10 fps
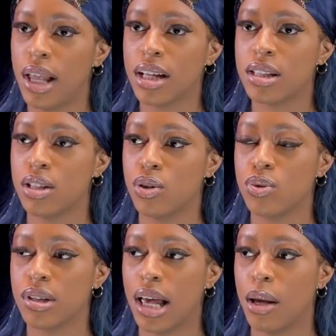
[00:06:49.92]
like to
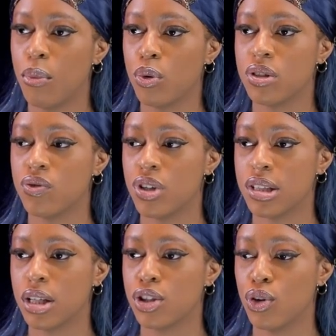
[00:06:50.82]
use like modes of
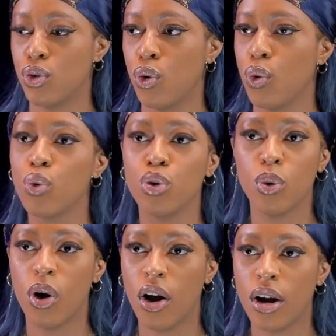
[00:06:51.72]
dressing to know who
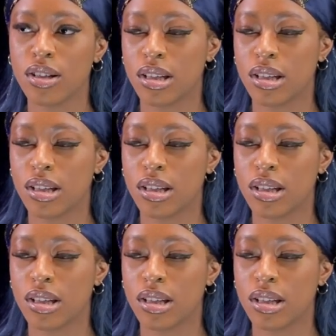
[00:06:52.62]
you are.